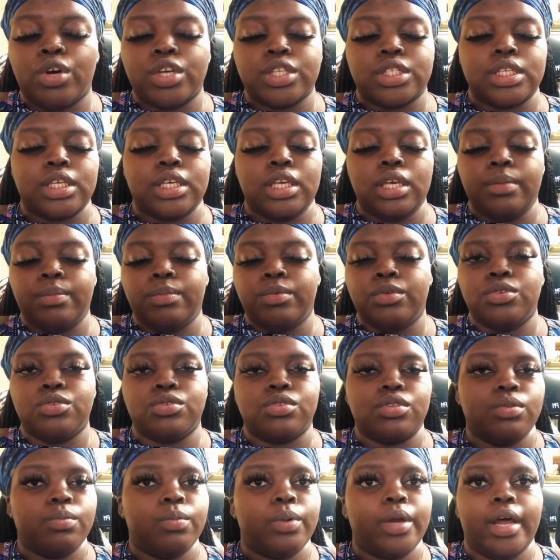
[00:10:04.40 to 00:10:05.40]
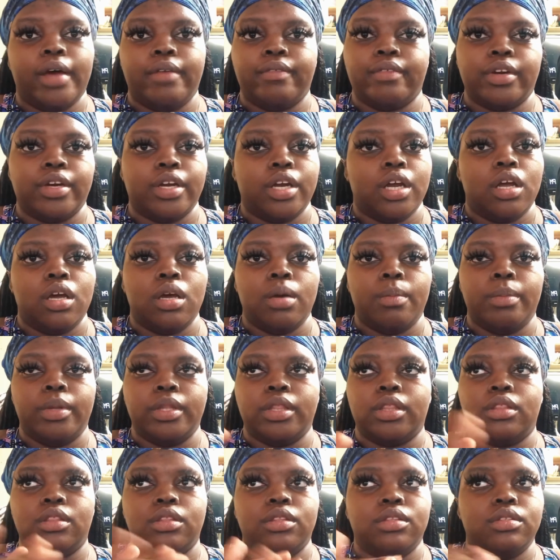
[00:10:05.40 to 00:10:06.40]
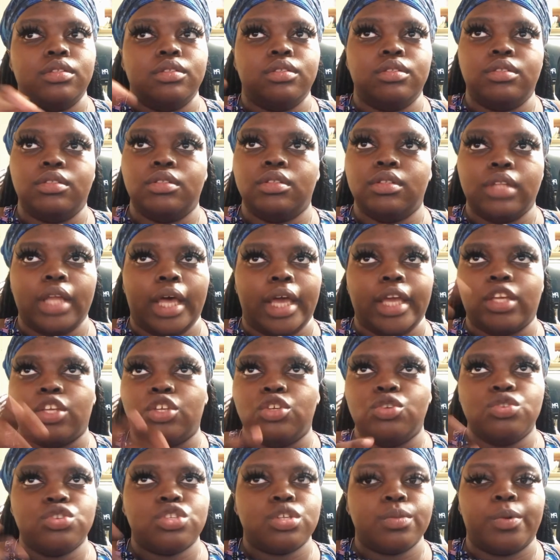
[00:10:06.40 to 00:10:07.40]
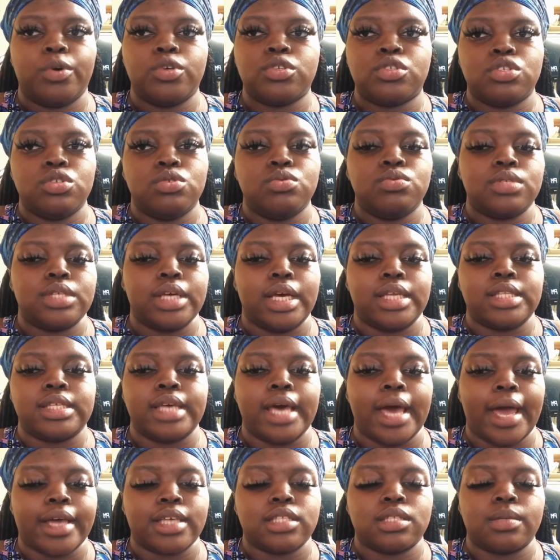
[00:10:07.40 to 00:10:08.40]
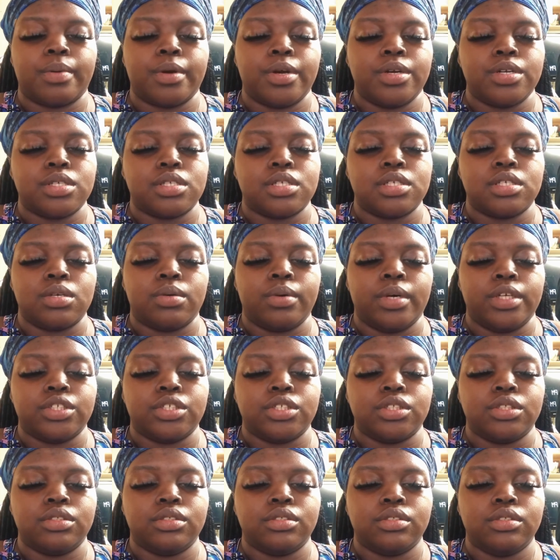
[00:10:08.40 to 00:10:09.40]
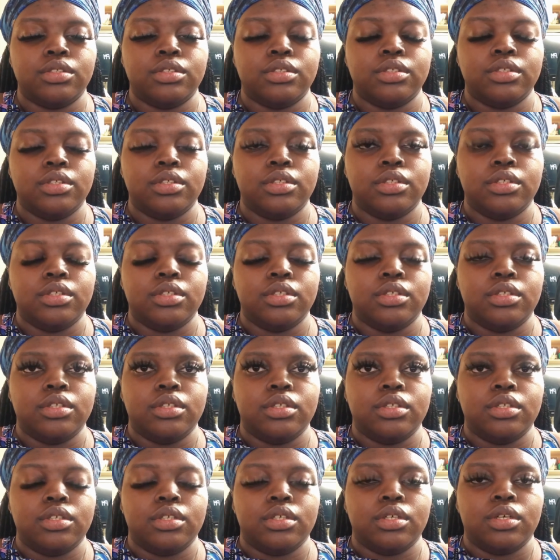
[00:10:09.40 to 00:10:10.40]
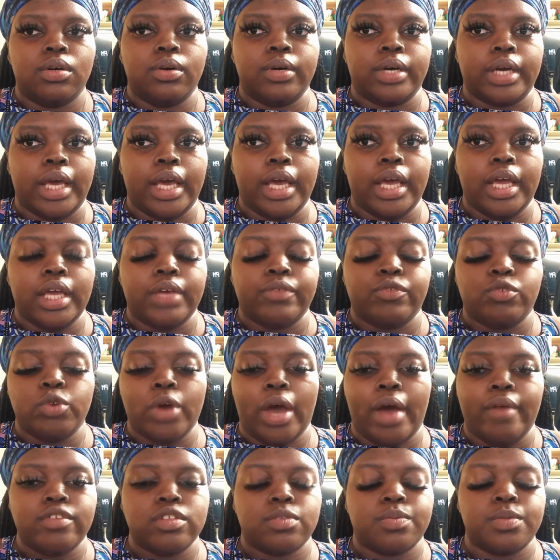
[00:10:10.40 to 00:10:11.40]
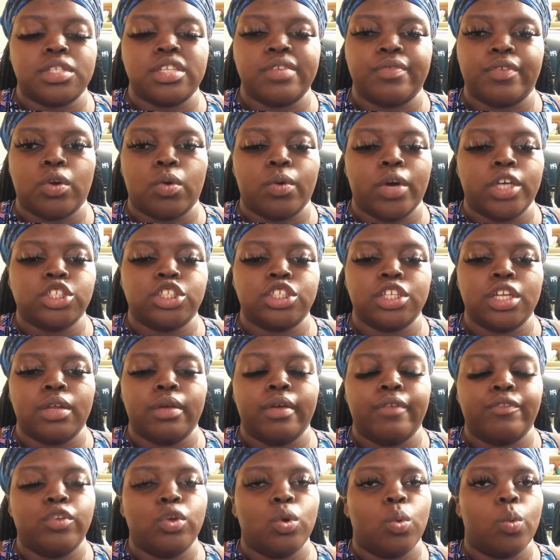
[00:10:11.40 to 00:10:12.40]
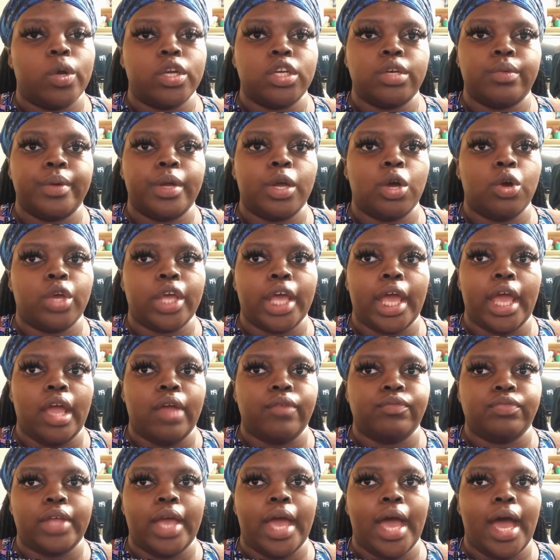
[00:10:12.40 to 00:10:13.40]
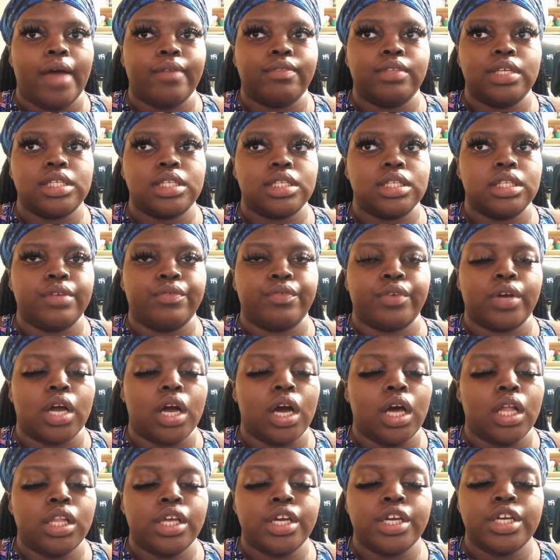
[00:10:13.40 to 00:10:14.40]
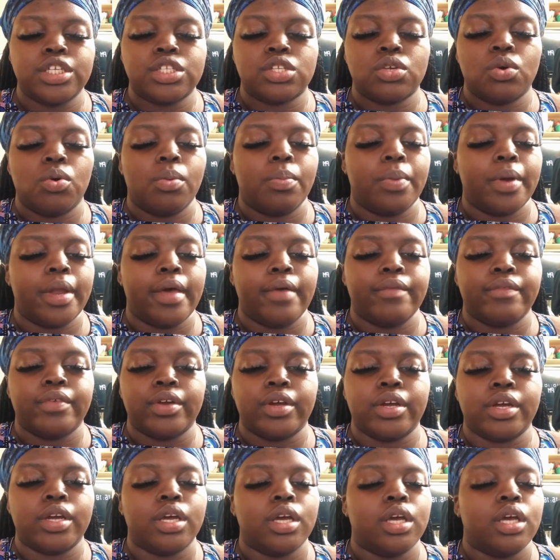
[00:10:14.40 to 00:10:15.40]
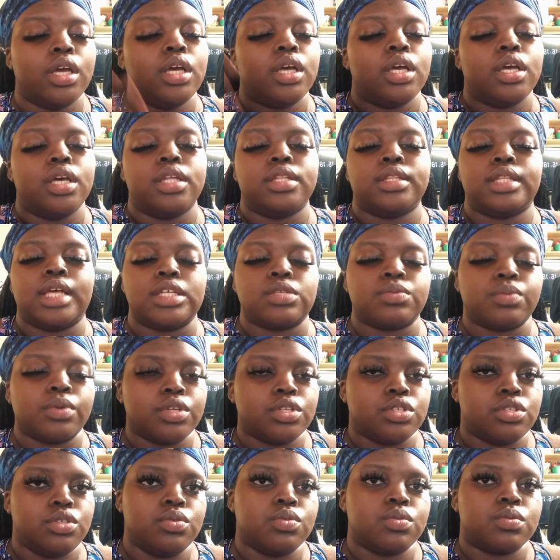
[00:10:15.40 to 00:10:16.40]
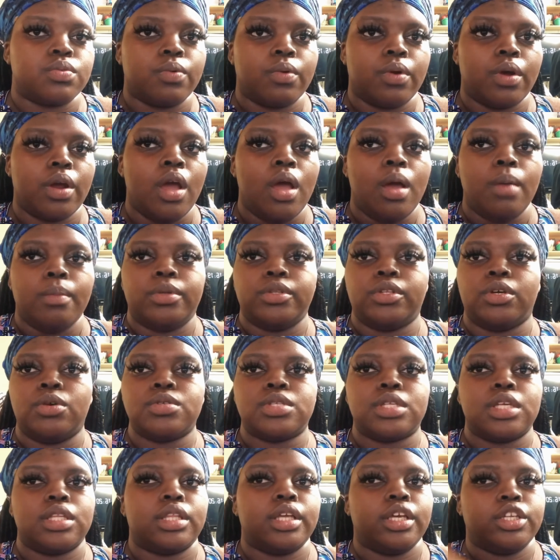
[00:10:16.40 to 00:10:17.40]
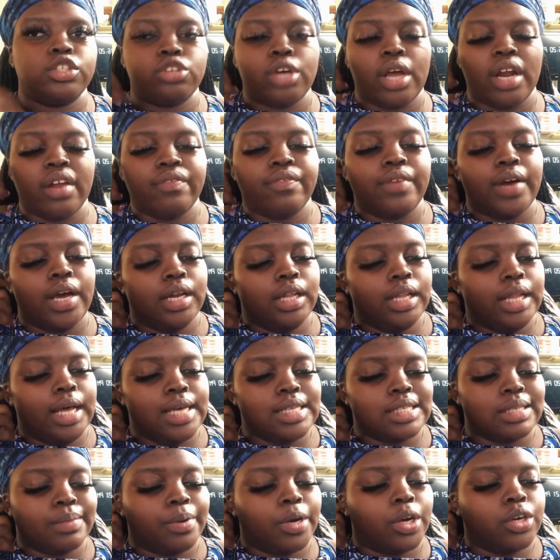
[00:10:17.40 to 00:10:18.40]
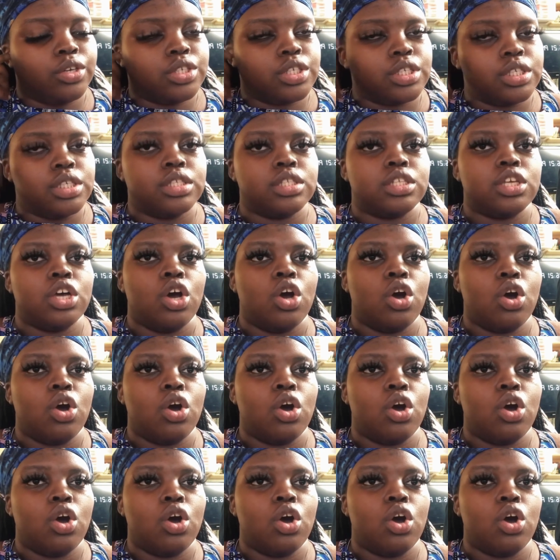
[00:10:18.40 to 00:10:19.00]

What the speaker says: or to keep using whatever. But like, you're supposed to use that to ask the person in question. Okay, if you have a specific question, if you're wondering, okay, if they have this in different colors or whatever, that's what it's used for. But don't sit there and try to finalize a purchase